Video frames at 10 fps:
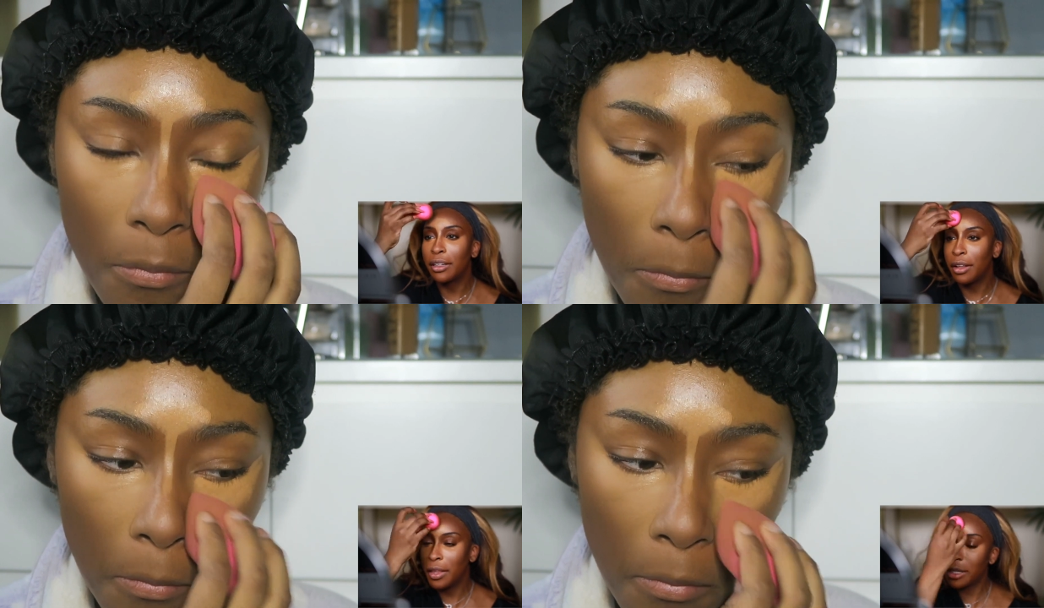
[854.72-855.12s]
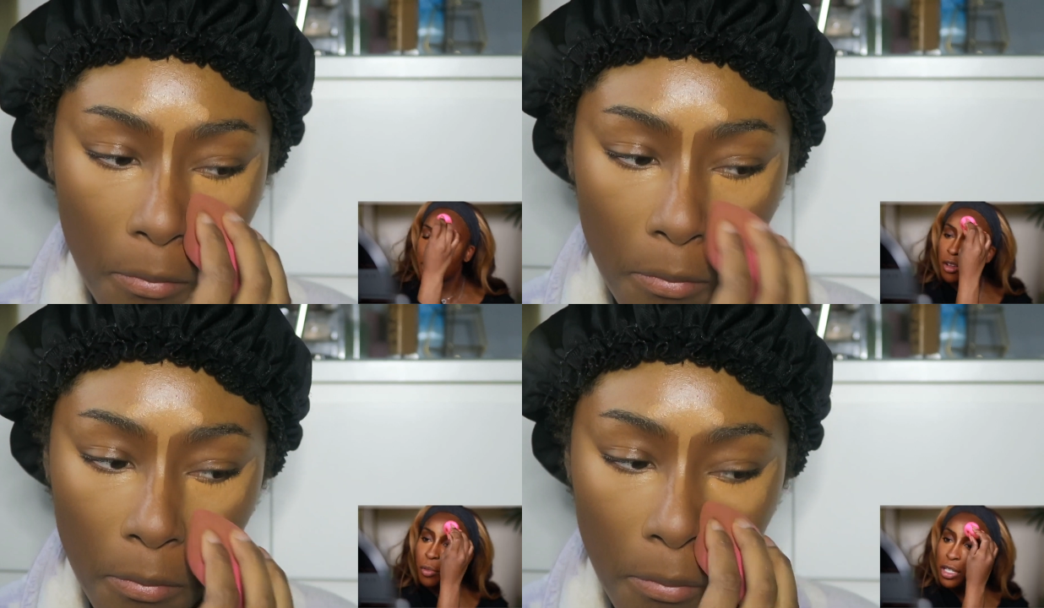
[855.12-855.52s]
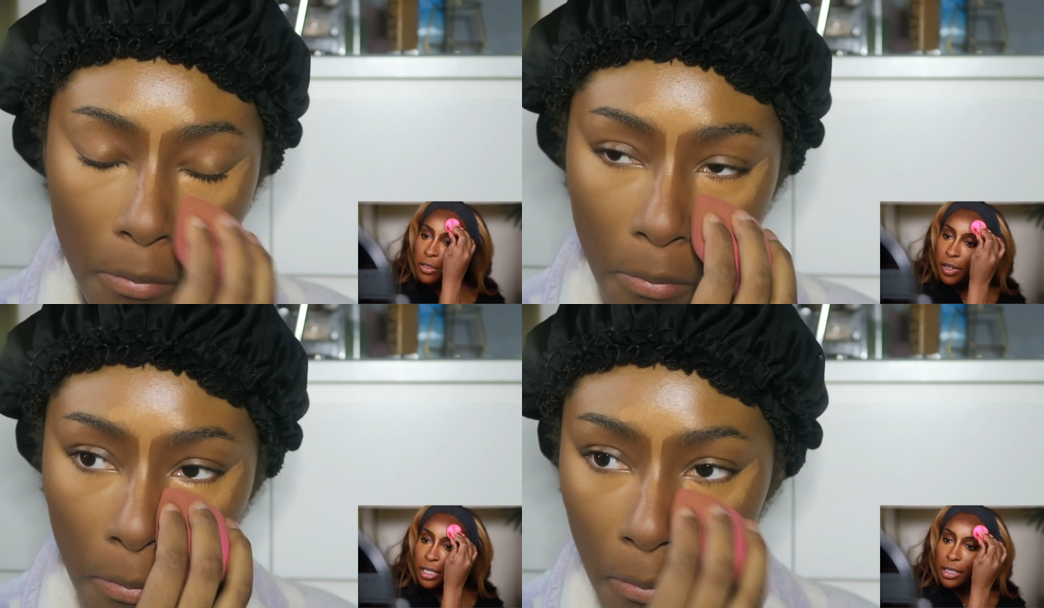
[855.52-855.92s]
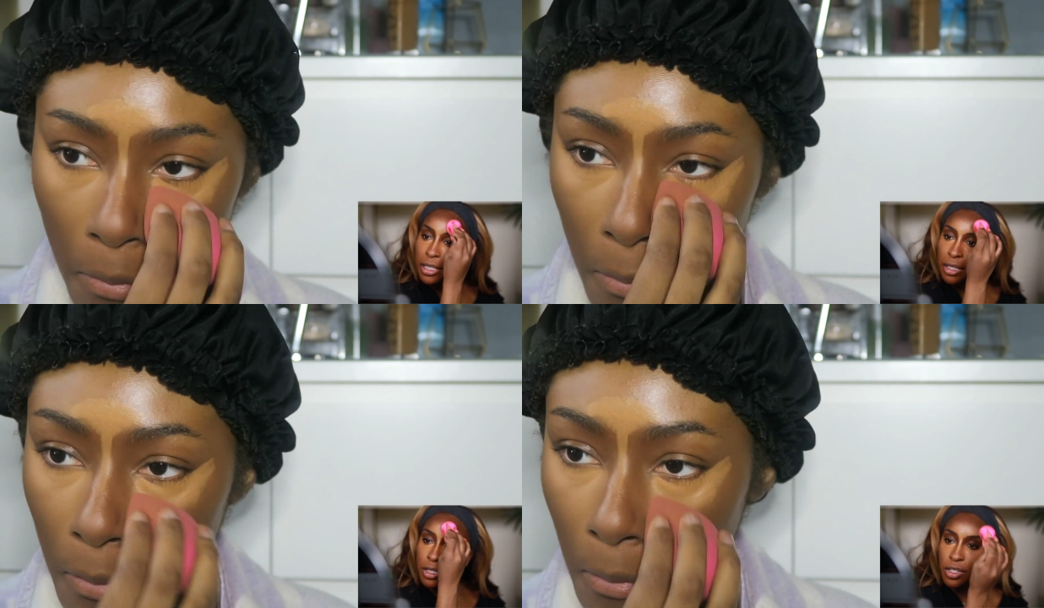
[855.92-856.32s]
Speaker 1: and all that good stuff, but it's finally
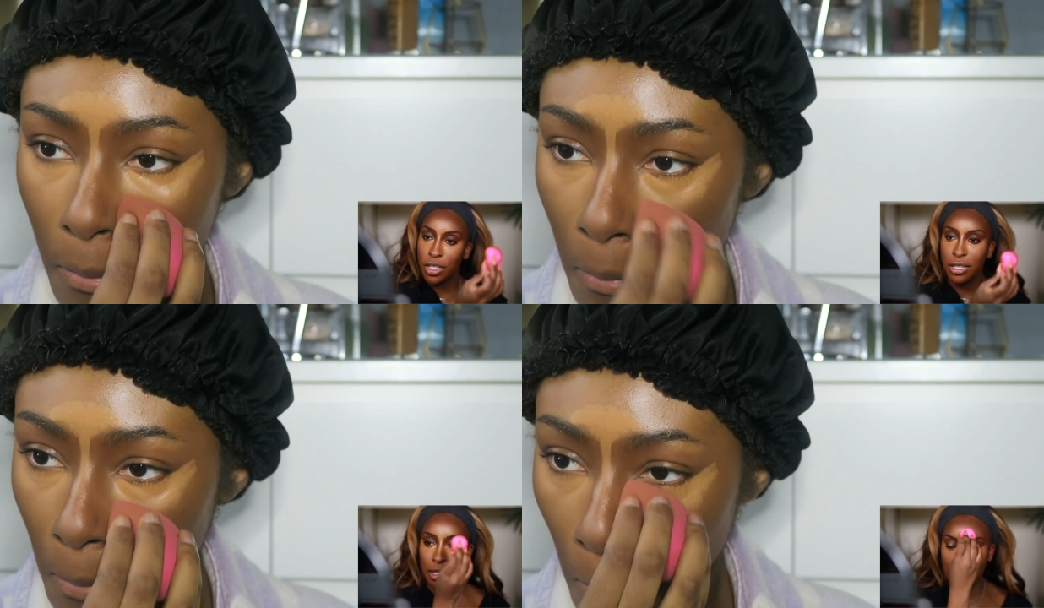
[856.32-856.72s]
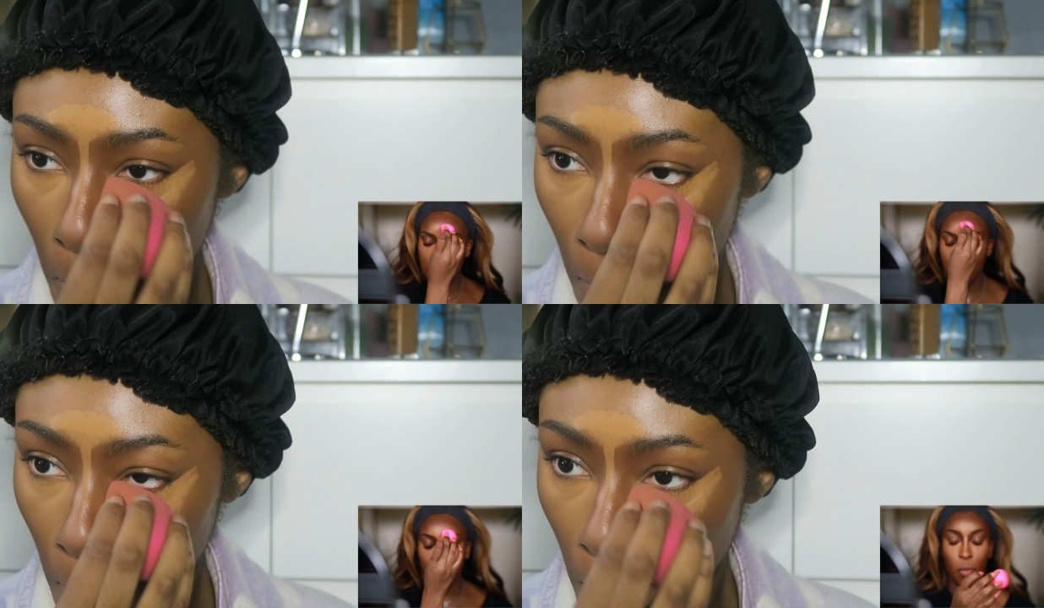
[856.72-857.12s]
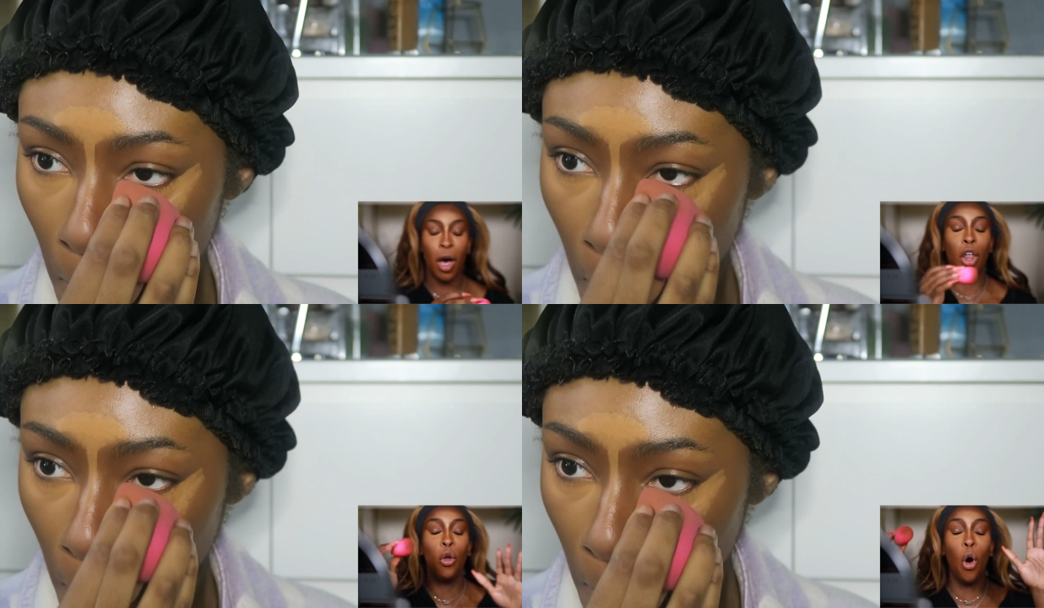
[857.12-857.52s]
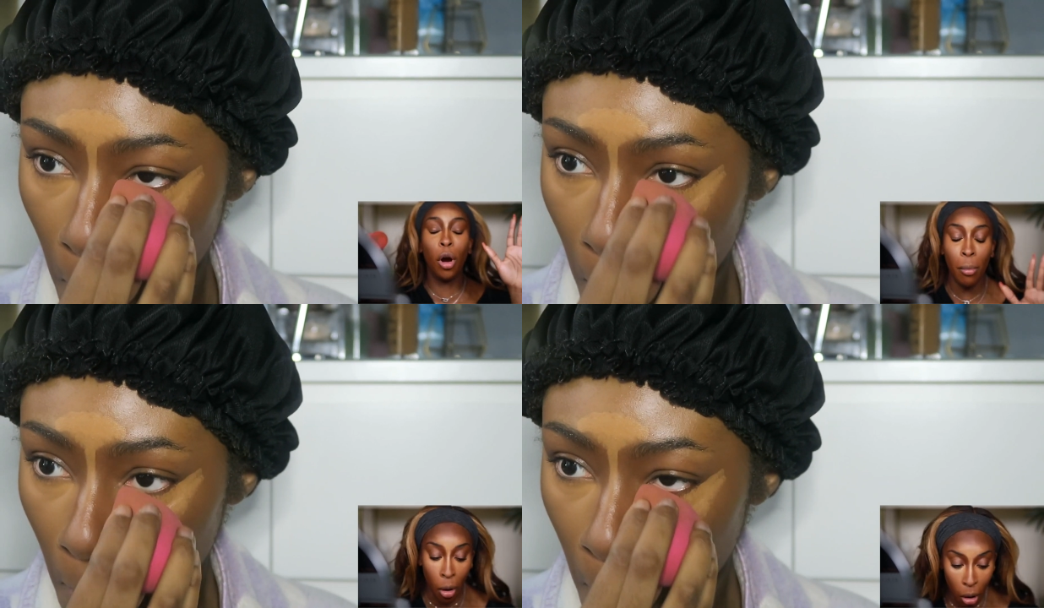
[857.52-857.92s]
good to just sit down and film a
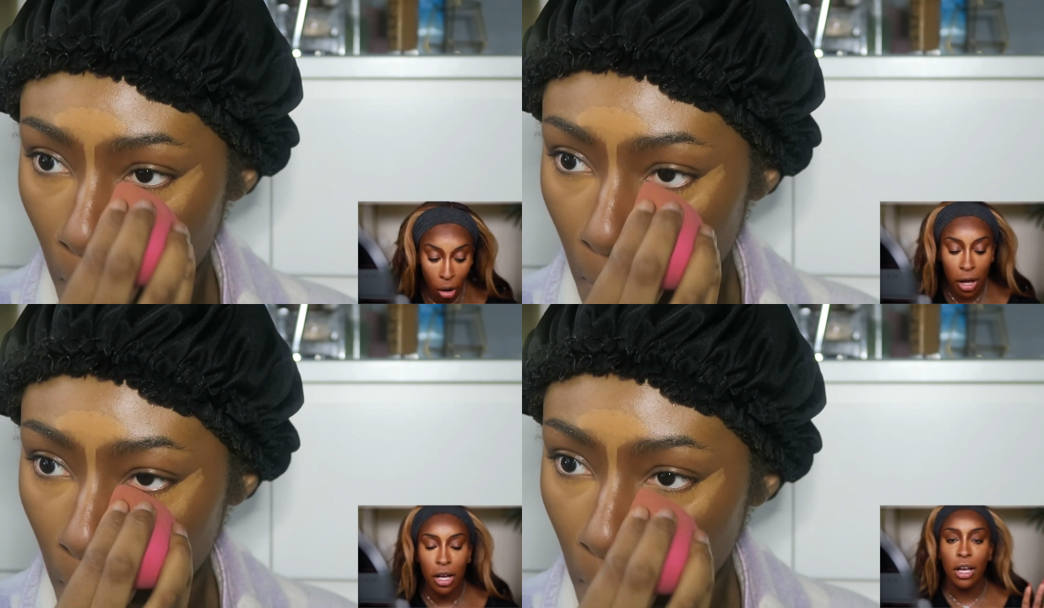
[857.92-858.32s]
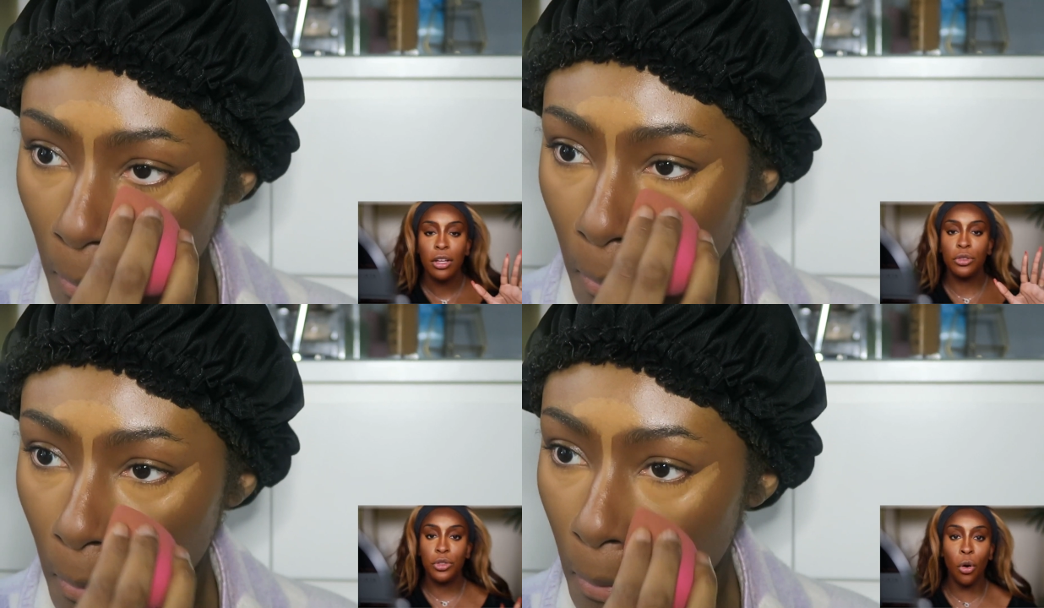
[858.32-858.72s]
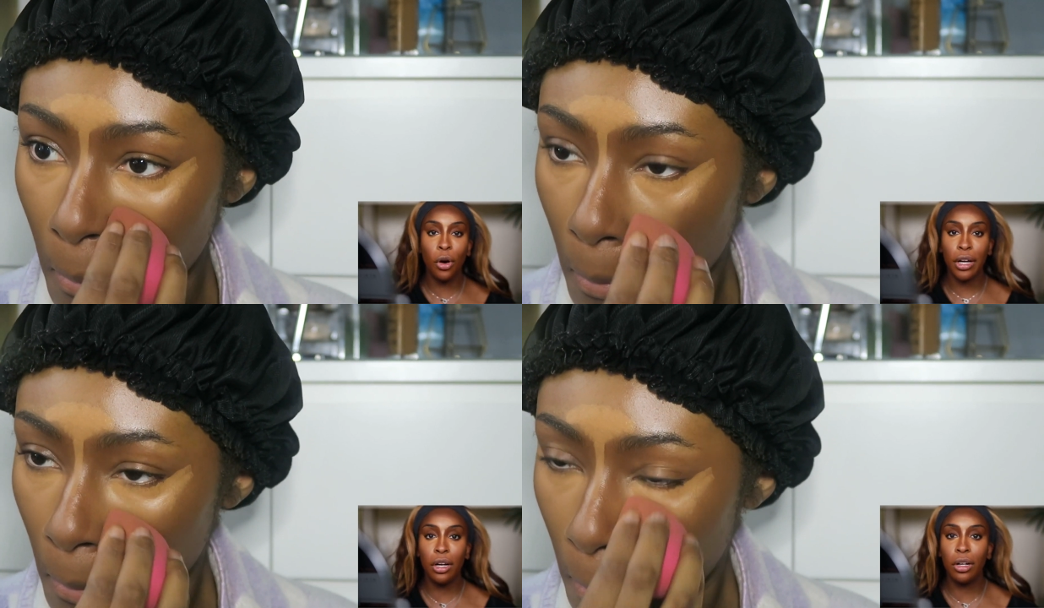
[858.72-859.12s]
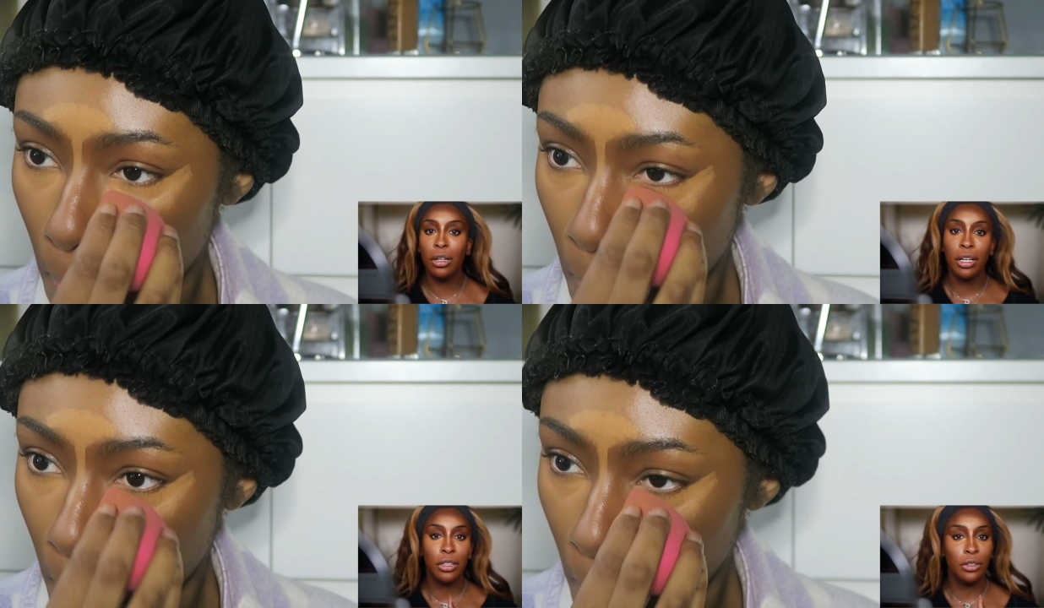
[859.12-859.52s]
normal tutorial,